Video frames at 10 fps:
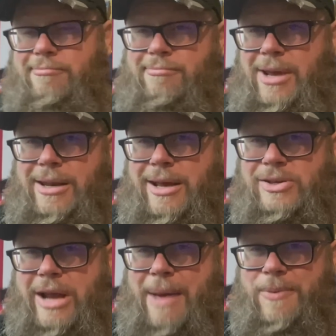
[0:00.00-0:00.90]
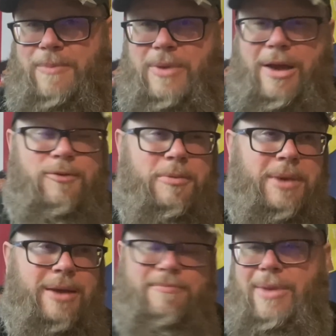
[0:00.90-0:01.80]
it doesn't happen. And for
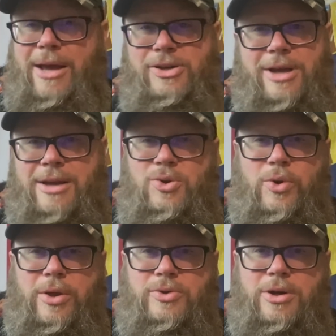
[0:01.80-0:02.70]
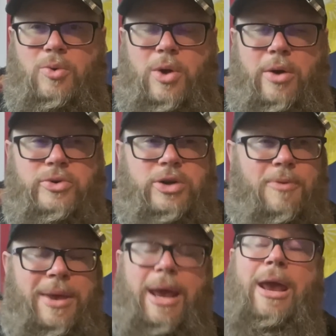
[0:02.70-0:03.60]
me, I just got two of those in a row.
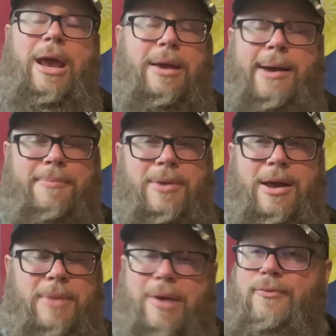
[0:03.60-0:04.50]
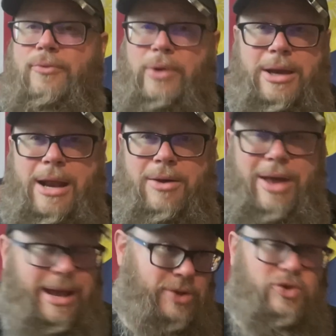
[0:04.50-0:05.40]
So I'm, I'm not freaking out.
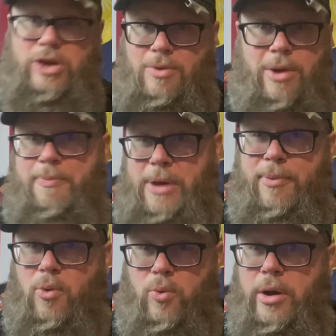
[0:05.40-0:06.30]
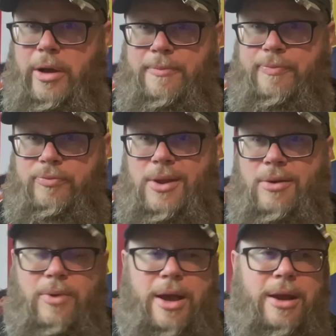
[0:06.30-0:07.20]
I can see why people would.
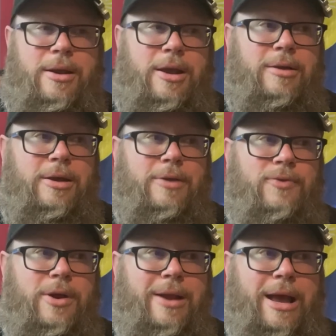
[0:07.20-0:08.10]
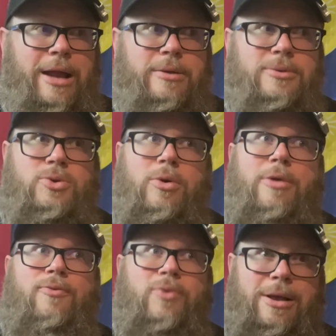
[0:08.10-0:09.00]
Right? If they're not sort
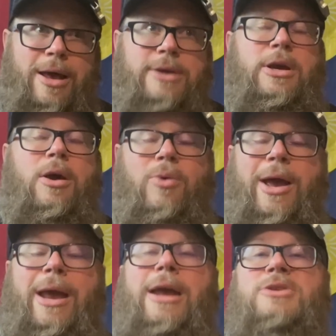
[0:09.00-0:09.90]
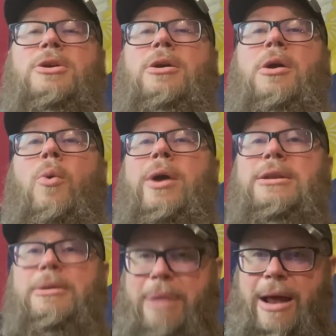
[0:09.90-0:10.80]
of realizing, okay, it's
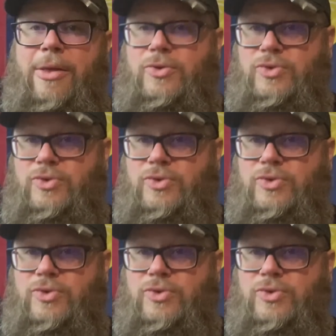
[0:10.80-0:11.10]
going to balance